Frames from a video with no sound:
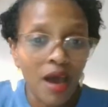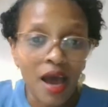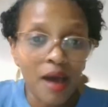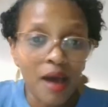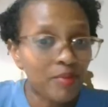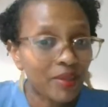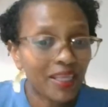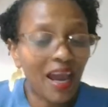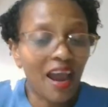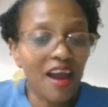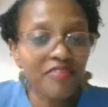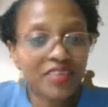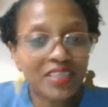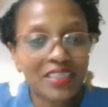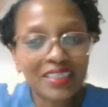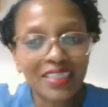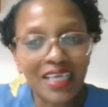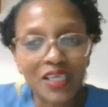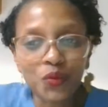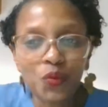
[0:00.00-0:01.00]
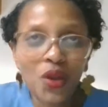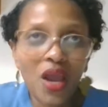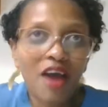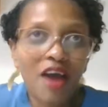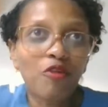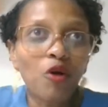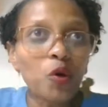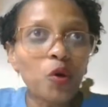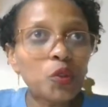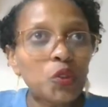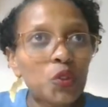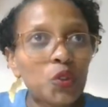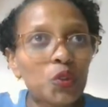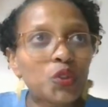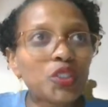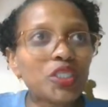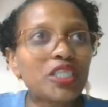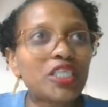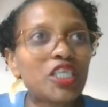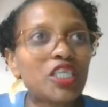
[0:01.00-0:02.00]
But after that, we have also
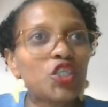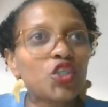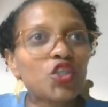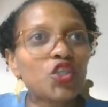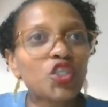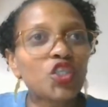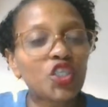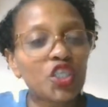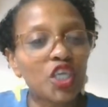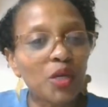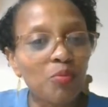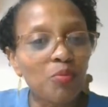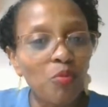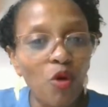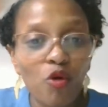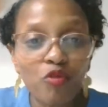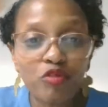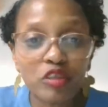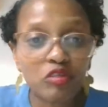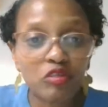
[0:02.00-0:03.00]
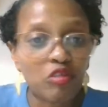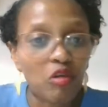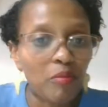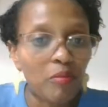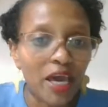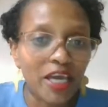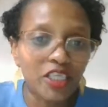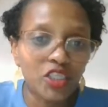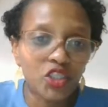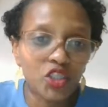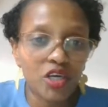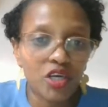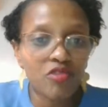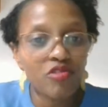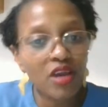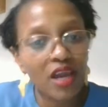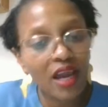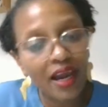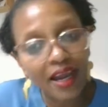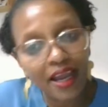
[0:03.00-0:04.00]
seen interesting moves from
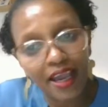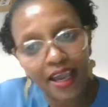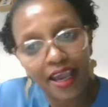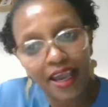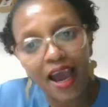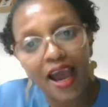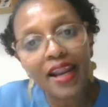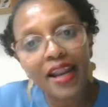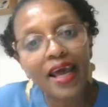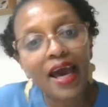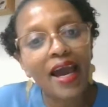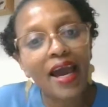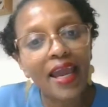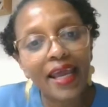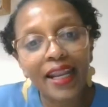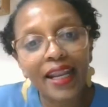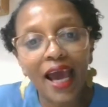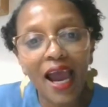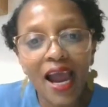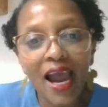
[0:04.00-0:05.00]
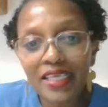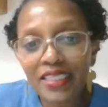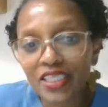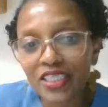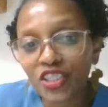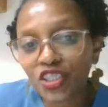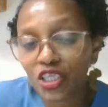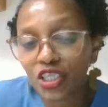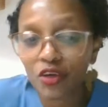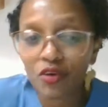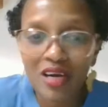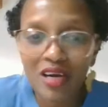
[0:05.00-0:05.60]
Nigeria, Ghana, and others.